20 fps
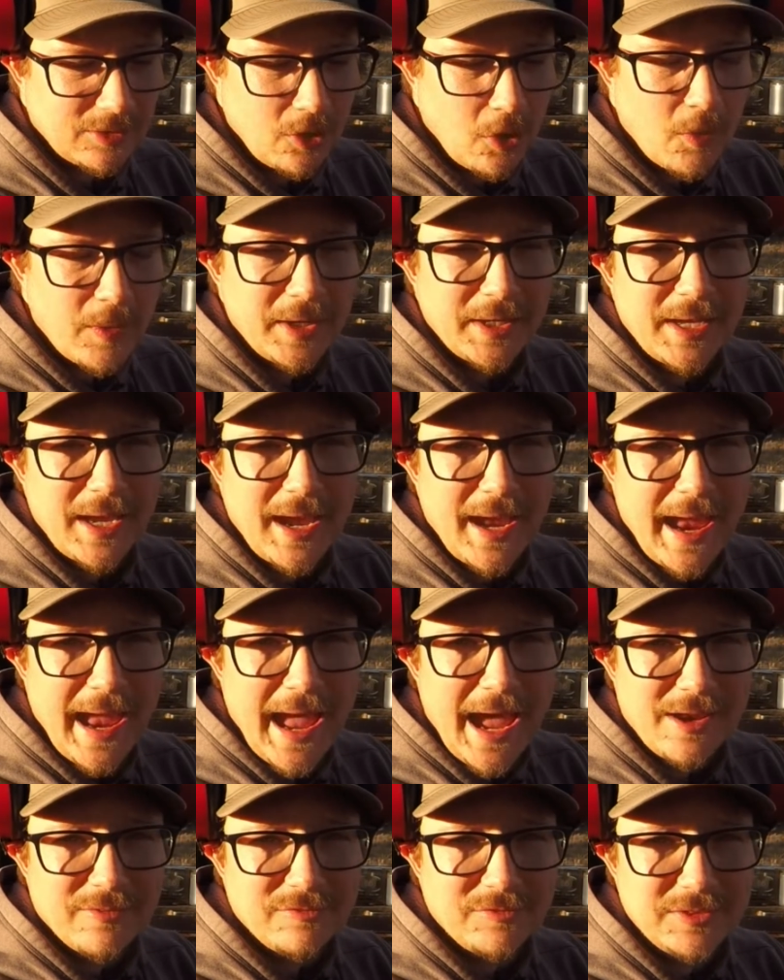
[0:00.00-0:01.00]
going
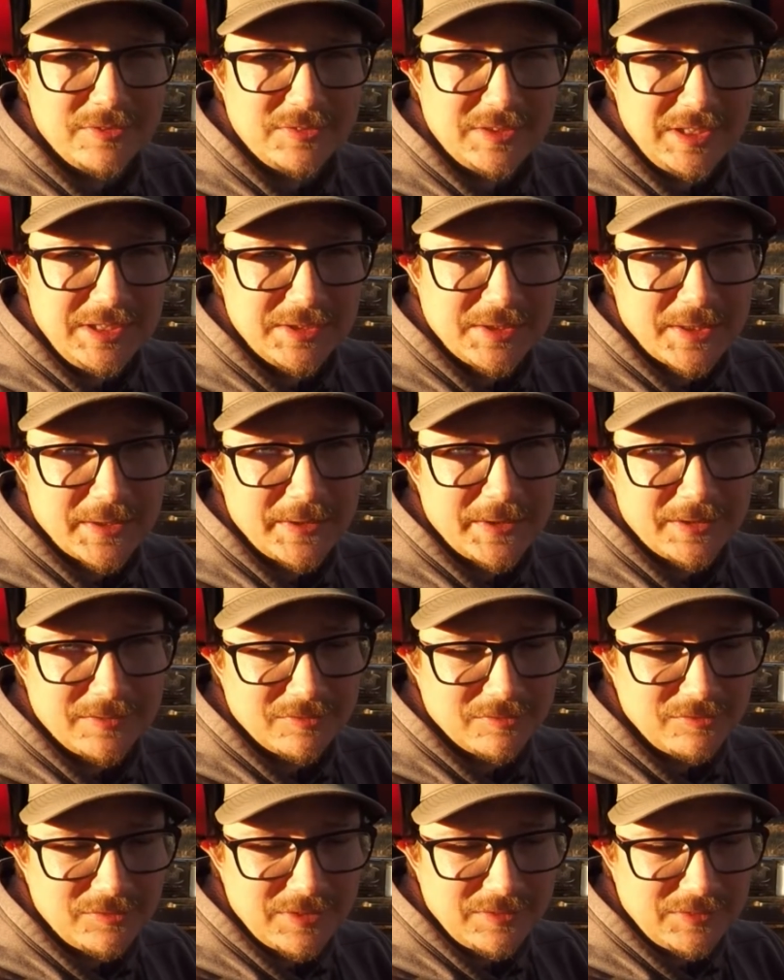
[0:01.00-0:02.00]
at
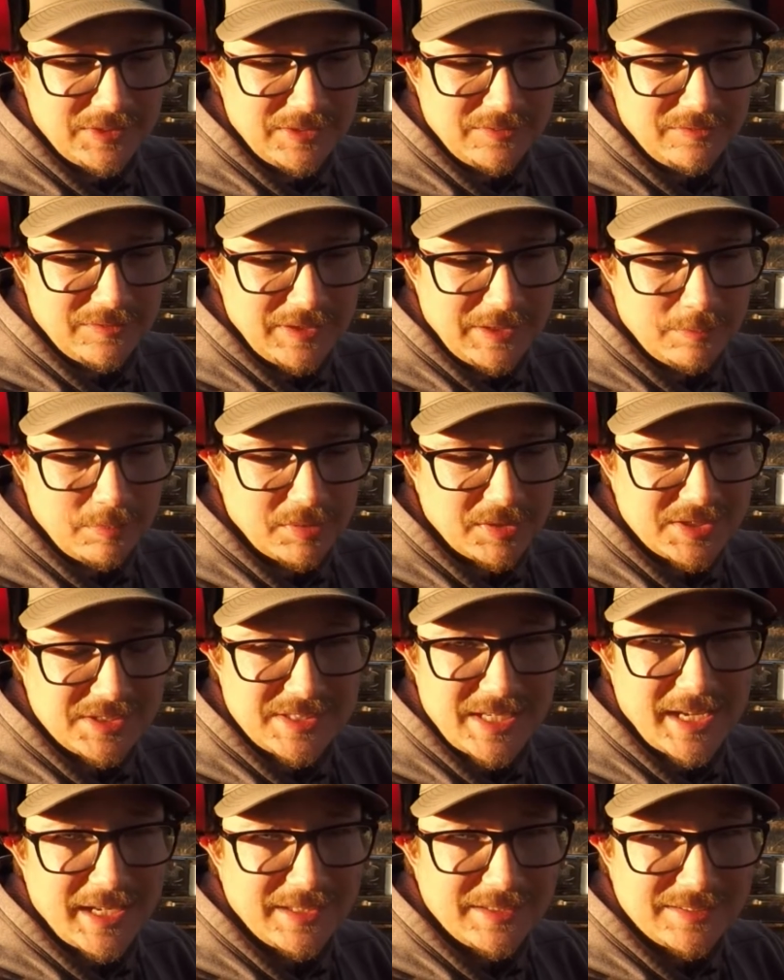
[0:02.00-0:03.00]
1550 feet per
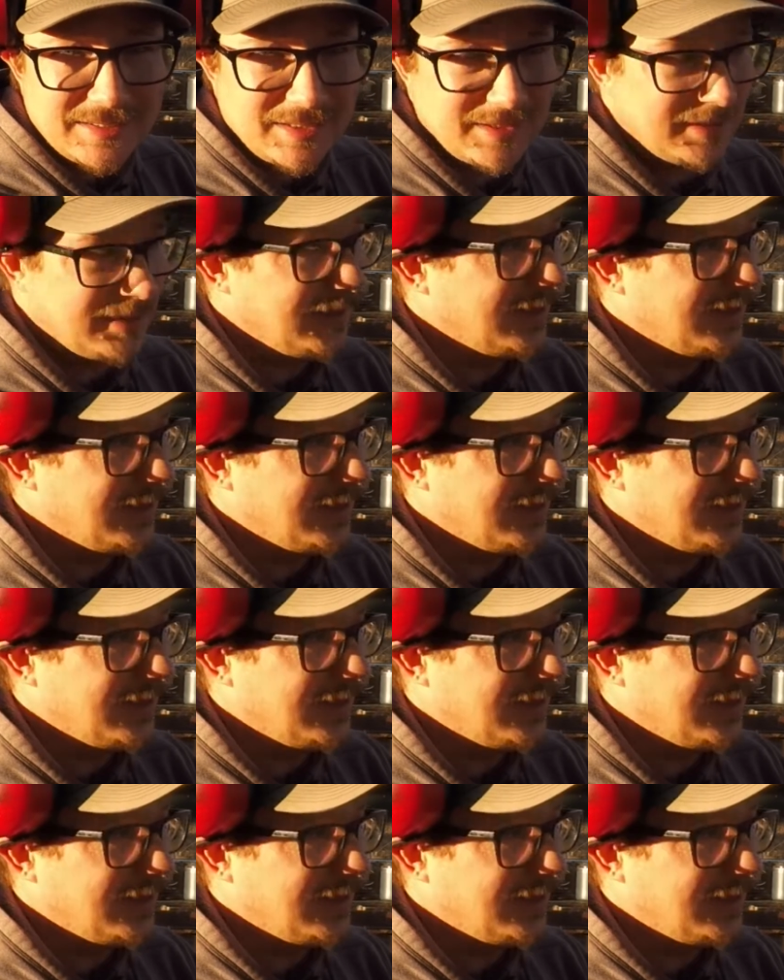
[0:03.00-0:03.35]
second.